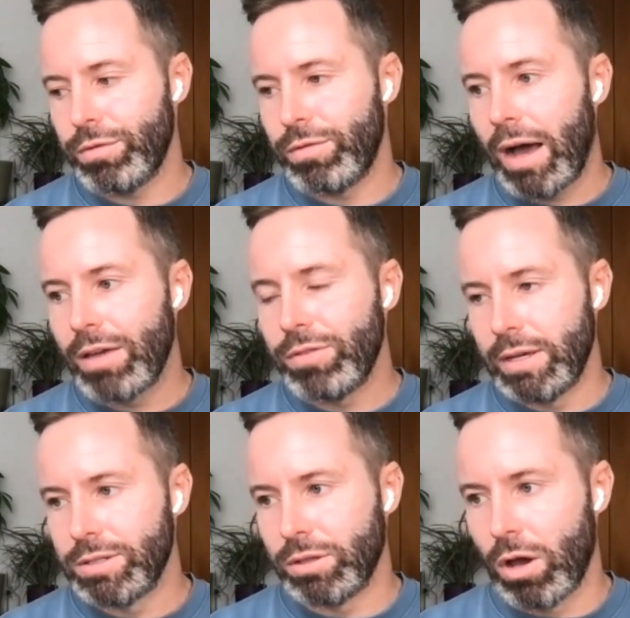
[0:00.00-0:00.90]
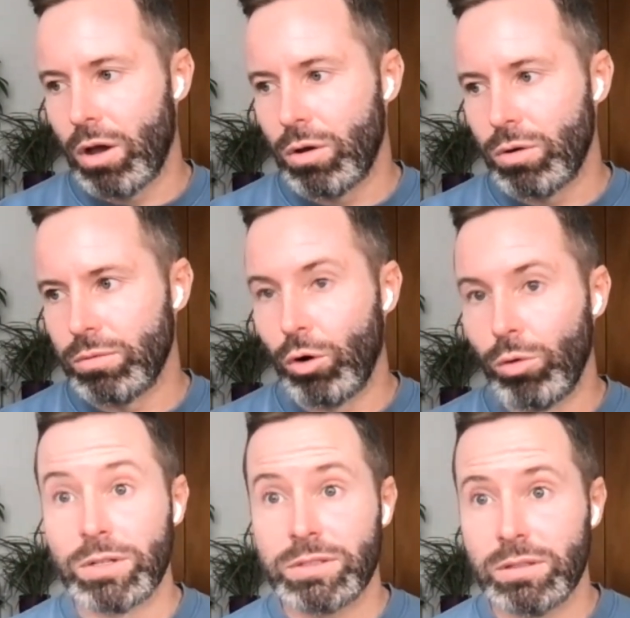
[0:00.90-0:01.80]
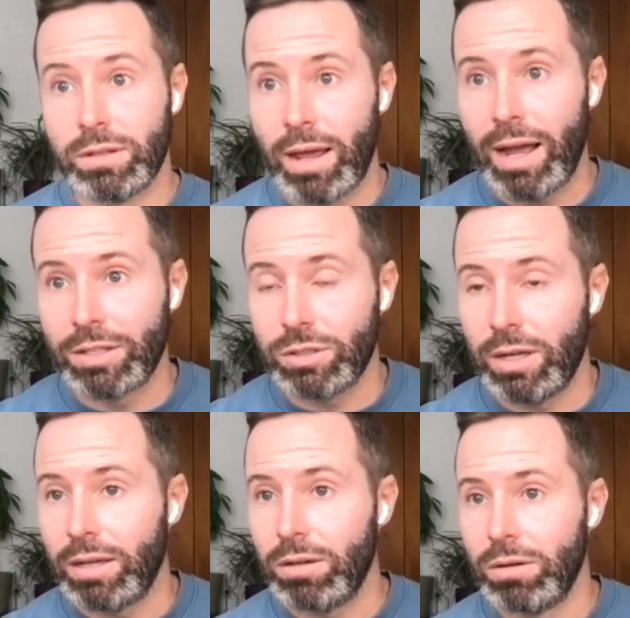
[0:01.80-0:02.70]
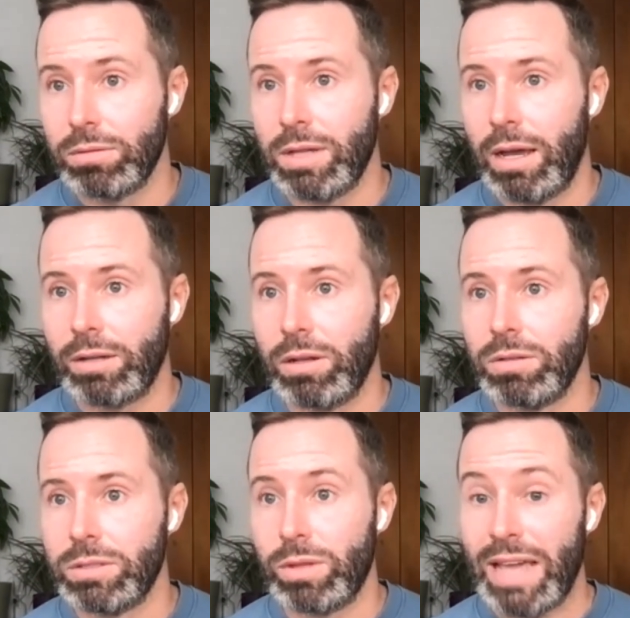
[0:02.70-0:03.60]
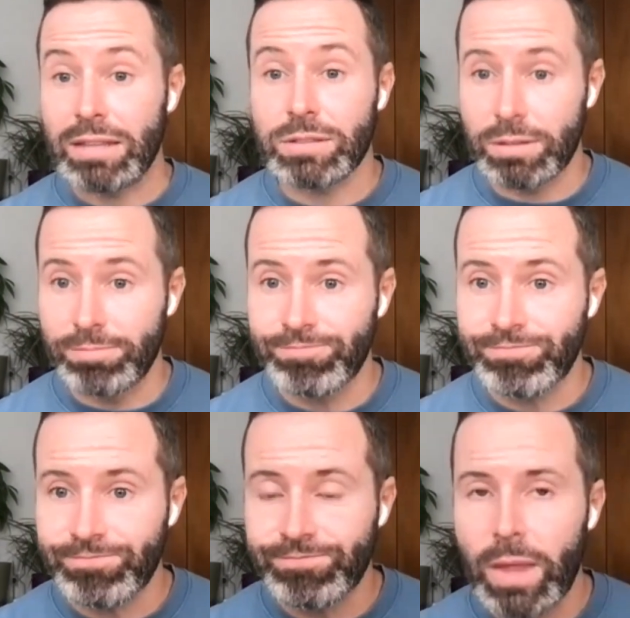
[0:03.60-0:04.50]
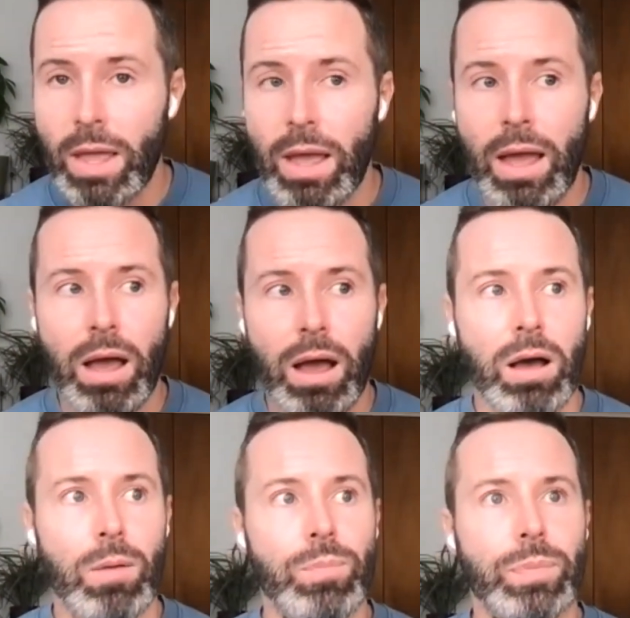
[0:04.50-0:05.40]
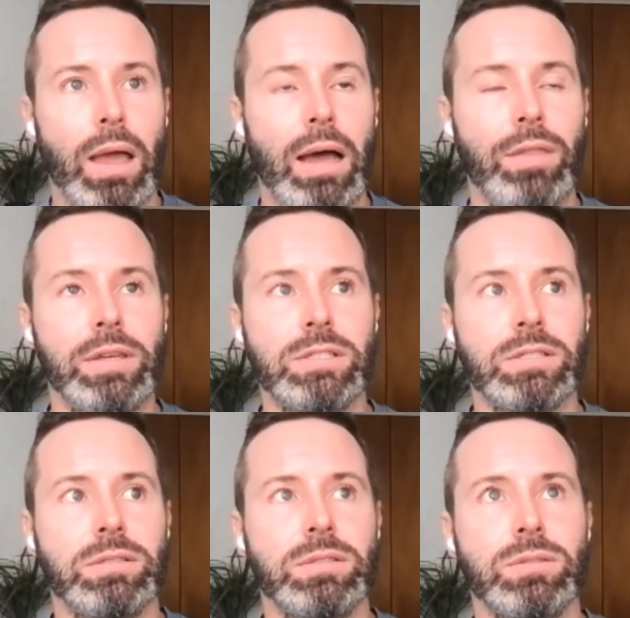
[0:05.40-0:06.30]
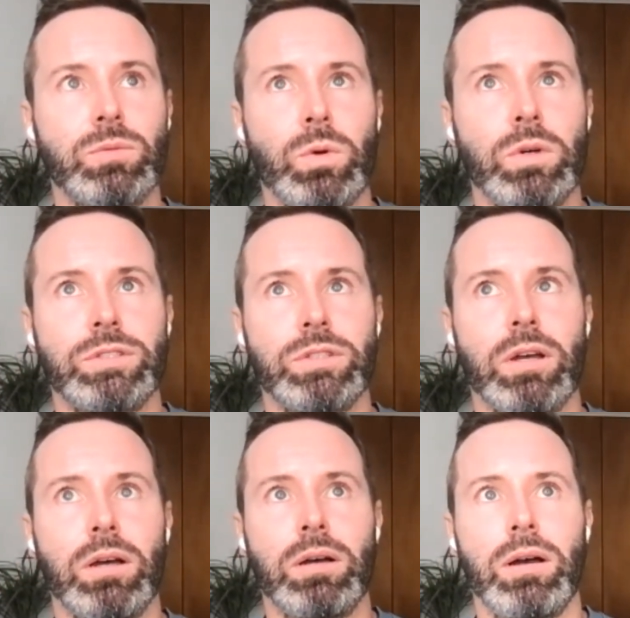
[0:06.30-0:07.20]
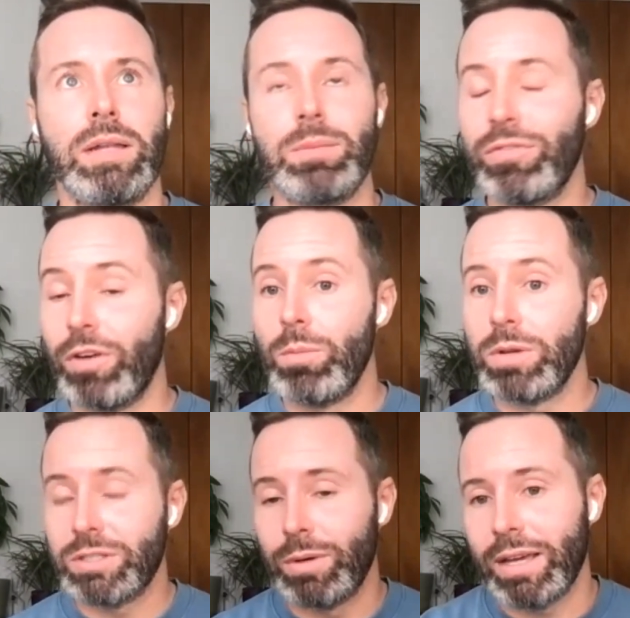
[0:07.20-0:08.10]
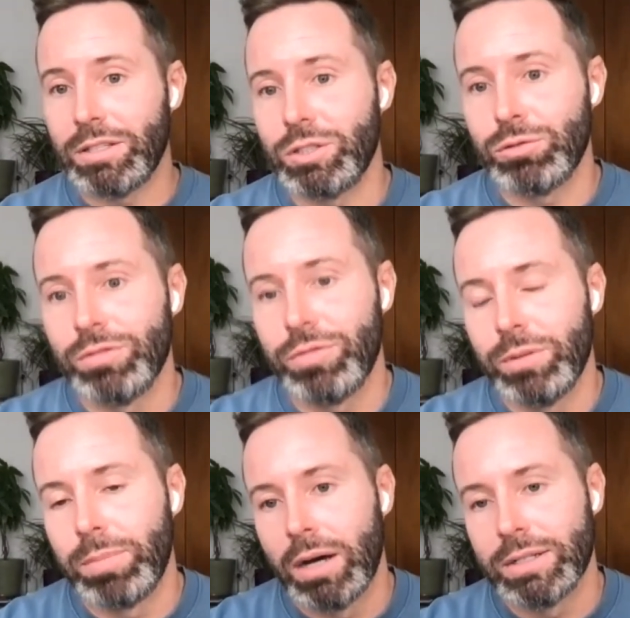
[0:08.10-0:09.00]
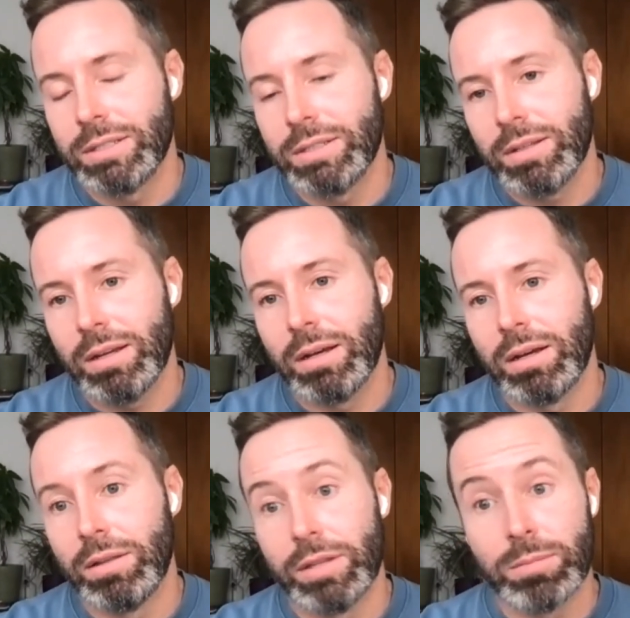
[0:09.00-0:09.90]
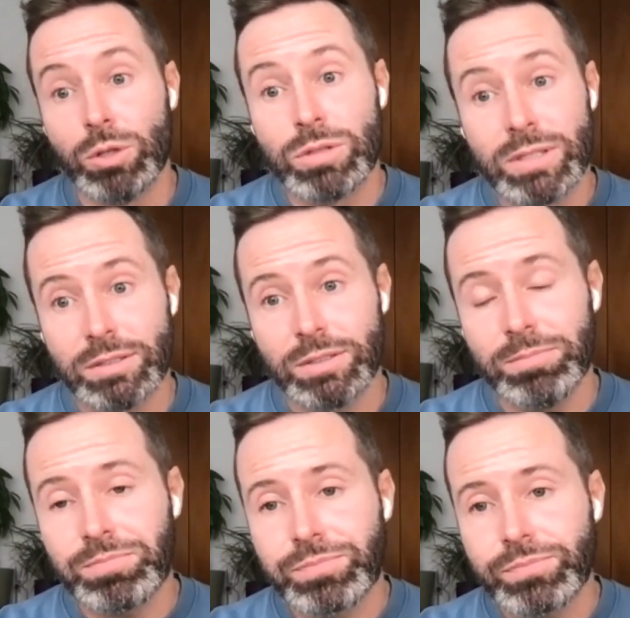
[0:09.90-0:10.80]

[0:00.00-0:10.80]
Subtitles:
5 years ago, almost to the day, actually, I got diagnosed with cancer. And this was a lymphoma, so a cancer of the blood and the immune system.